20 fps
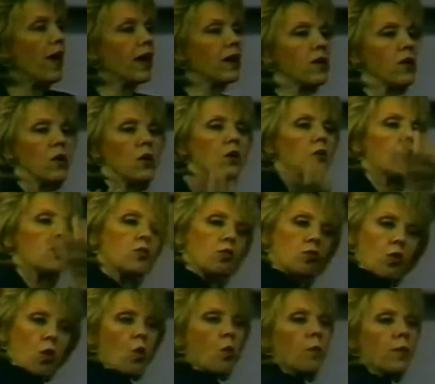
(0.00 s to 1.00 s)
back to
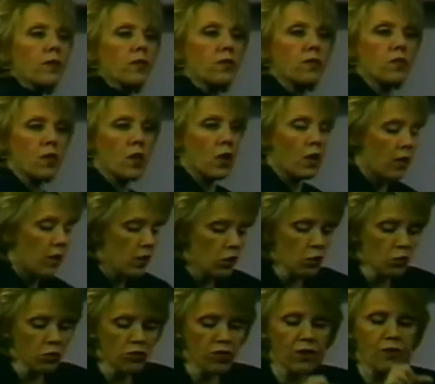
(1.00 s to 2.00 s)
the Romans. It
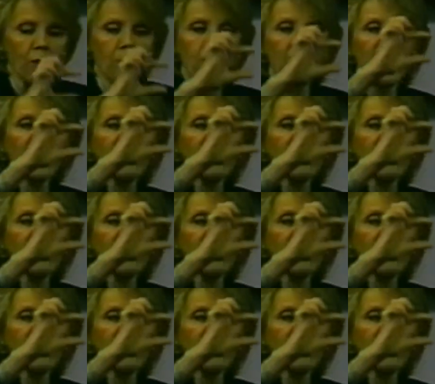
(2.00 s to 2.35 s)
used to have a